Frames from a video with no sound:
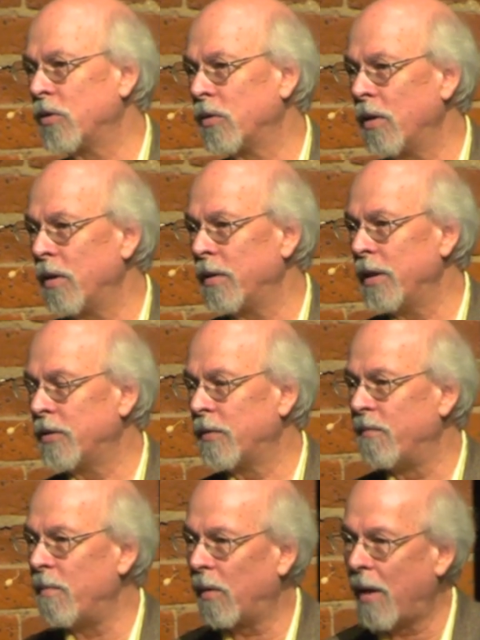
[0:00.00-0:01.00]
these
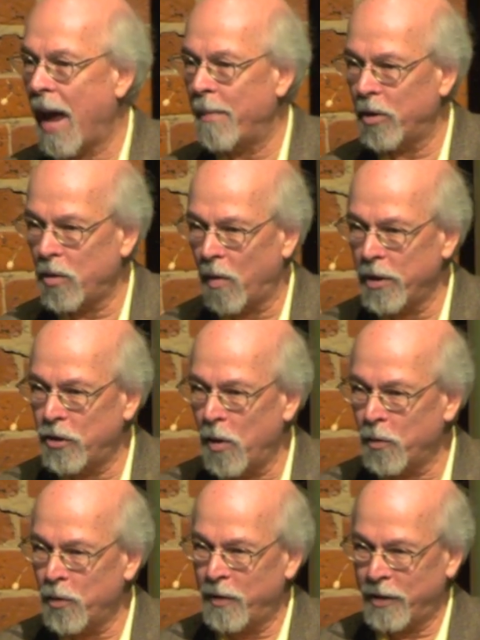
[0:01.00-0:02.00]
laboratories
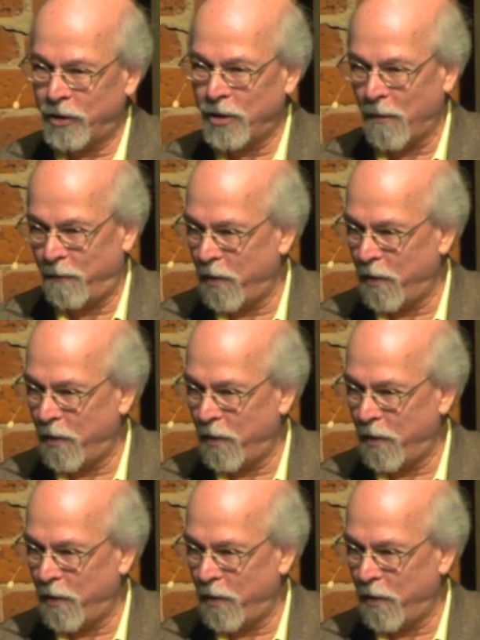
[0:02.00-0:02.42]
don't do this stuff